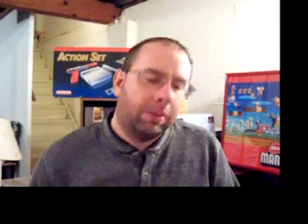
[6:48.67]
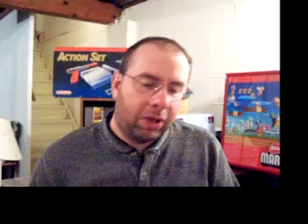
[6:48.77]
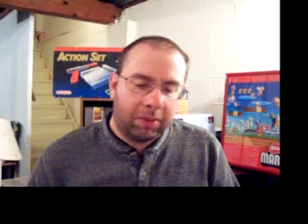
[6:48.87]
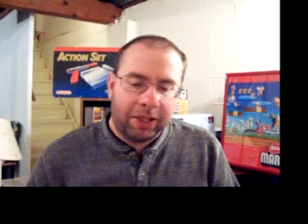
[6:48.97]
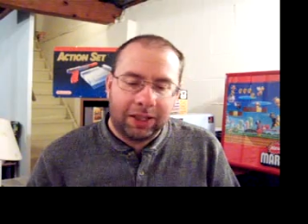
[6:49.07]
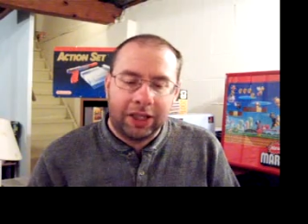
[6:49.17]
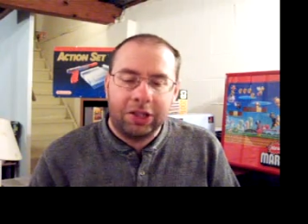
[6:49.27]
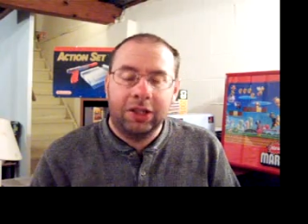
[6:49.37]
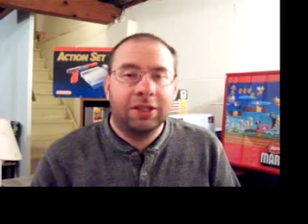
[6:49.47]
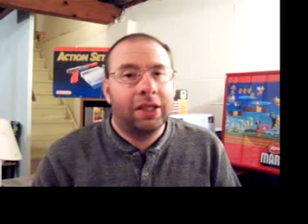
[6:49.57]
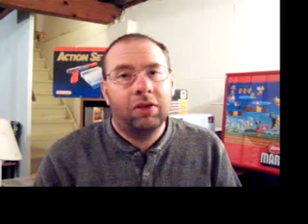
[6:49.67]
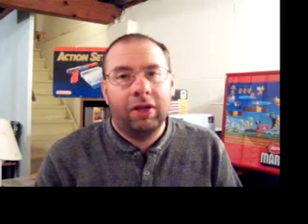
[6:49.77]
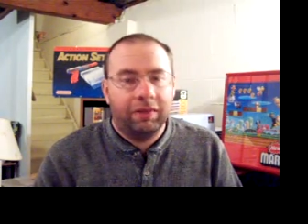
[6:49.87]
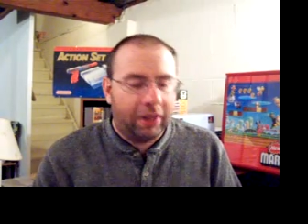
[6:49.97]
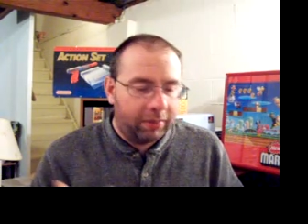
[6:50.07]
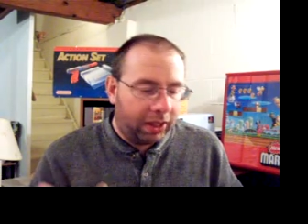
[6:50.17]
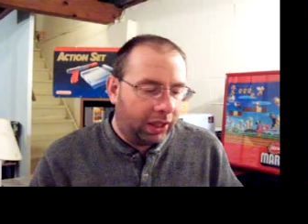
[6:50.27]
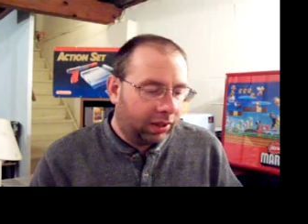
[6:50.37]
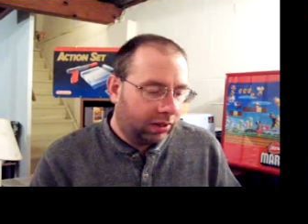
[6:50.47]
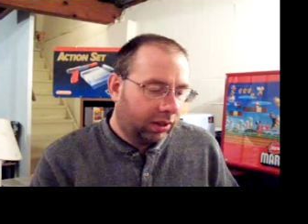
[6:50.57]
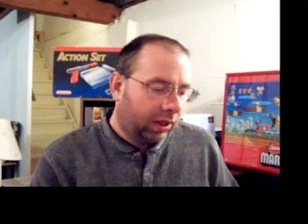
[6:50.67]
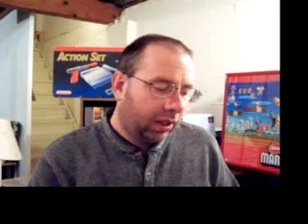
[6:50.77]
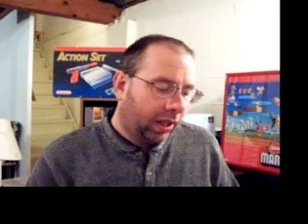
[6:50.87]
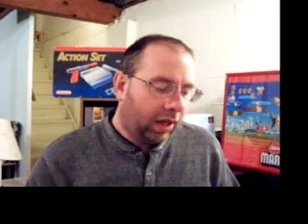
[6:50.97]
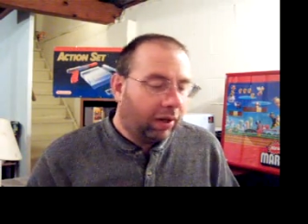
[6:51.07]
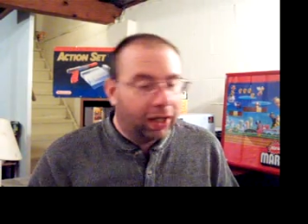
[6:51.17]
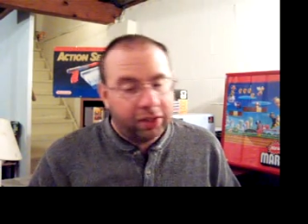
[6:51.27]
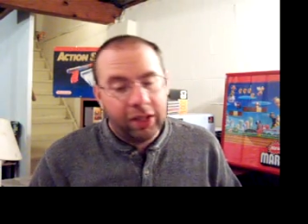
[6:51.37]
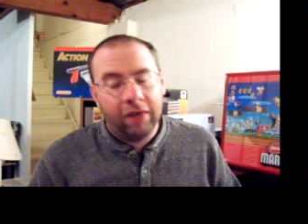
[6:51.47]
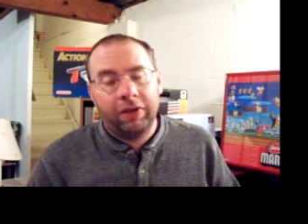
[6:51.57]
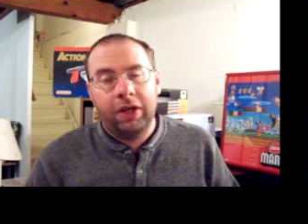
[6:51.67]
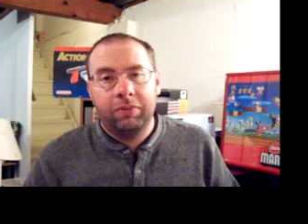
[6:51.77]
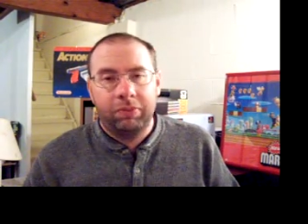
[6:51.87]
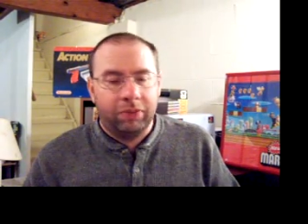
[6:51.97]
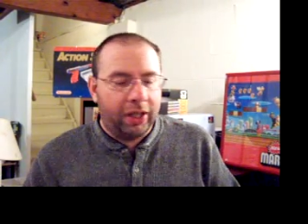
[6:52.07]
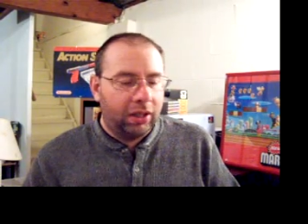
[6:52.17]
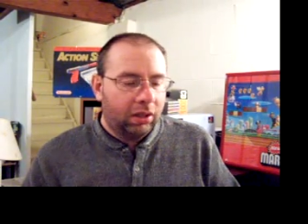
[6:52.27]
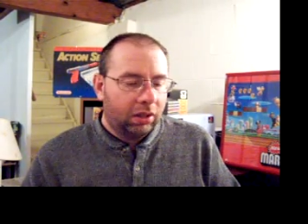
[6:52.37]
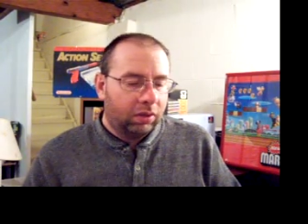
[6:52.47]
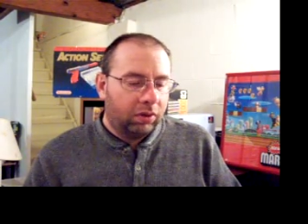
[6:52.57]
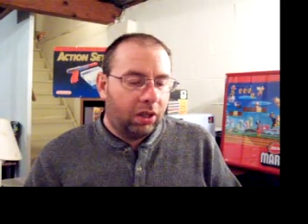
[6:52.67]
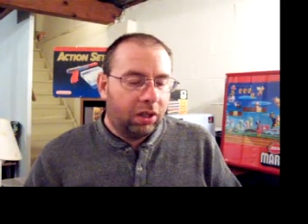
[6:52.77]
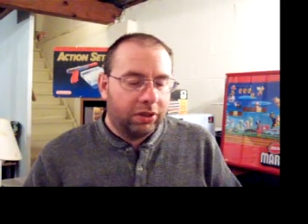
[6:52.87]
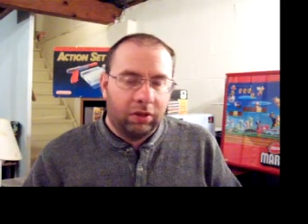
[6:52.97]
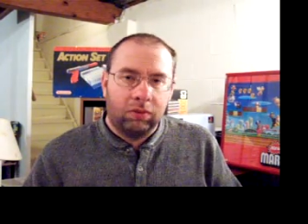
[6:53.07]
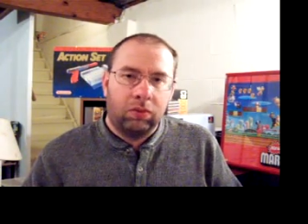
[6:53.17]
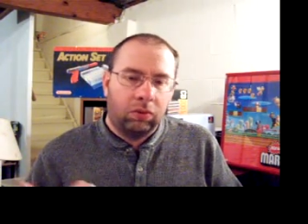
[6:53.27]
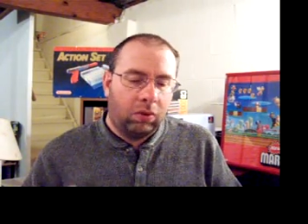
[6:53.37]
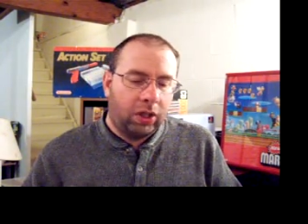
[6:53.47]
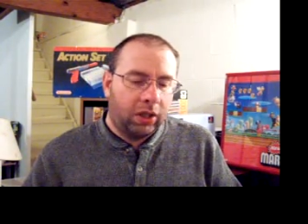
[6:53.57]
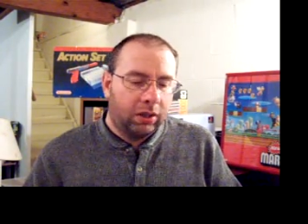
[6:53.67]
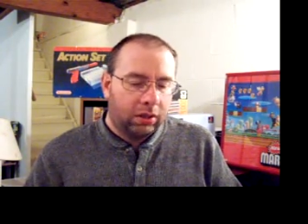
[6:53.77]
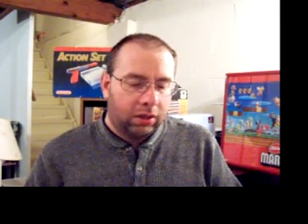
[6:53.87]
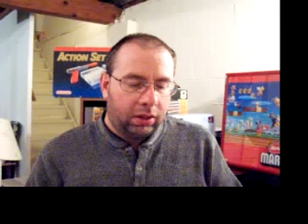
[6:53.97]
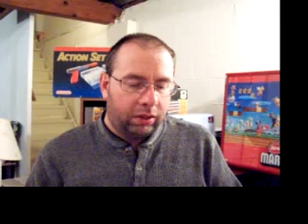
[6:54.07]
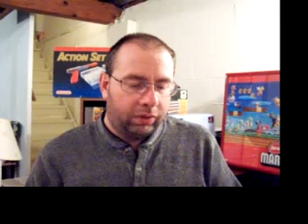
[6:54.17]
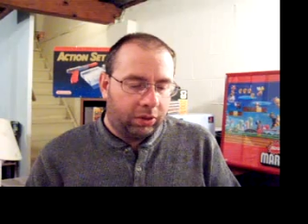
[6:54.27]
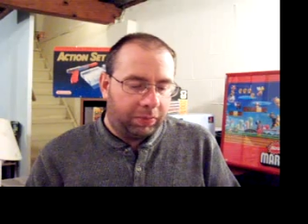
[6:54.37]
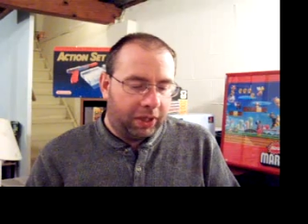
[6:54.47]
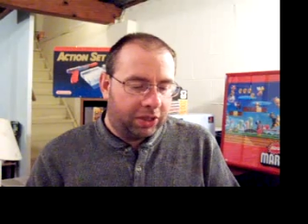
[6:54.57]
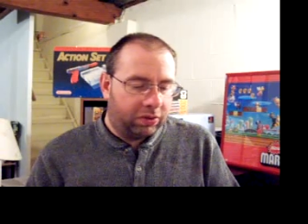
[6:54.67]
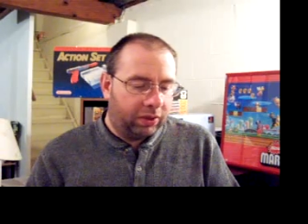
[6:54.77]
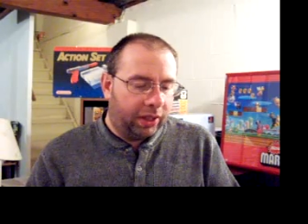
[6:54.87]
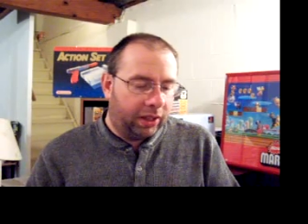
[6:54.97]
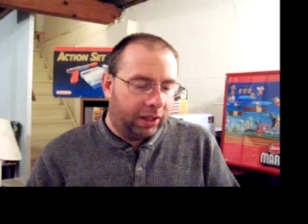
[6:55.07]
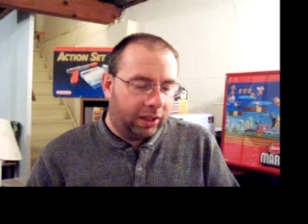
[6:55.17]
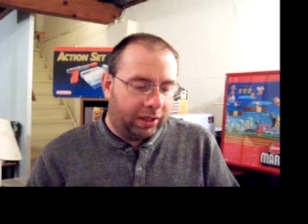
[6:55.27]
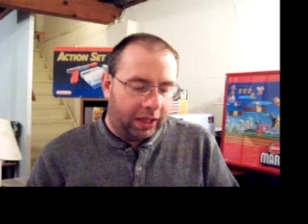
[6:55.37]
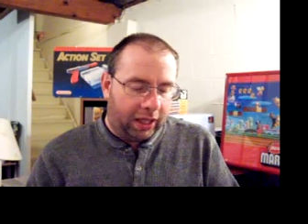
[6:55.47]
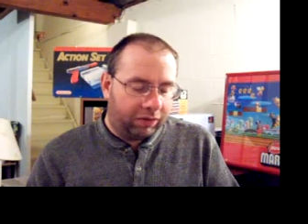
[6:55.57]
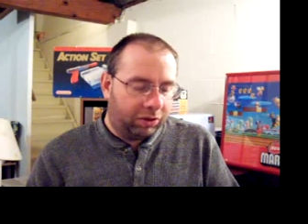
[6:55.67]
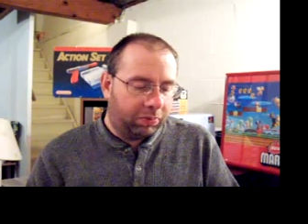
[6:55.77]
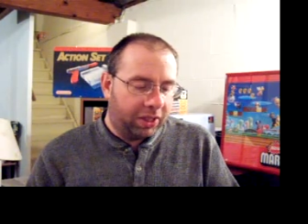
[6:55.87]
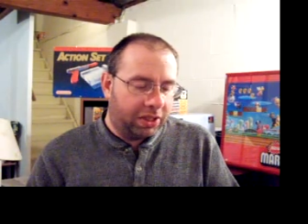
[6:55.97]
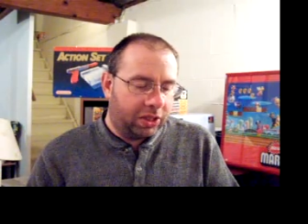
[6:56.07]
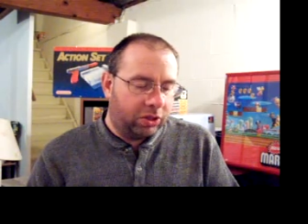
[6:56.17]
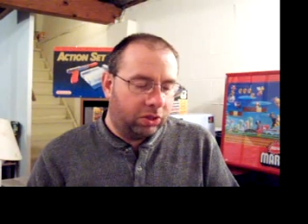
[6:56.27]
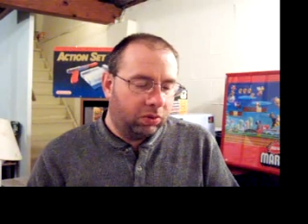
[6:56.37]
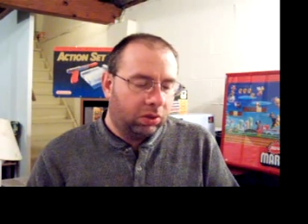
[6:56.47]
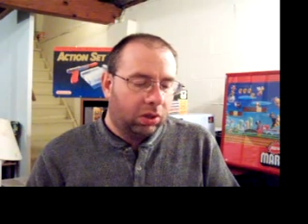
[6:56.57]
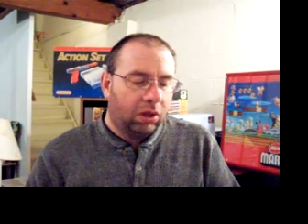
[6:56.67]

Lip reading: that part of my collection because I don't have that many. And ironically enough, I've been playing Altair Rorona for the PS3, and they had for the PlayStation 2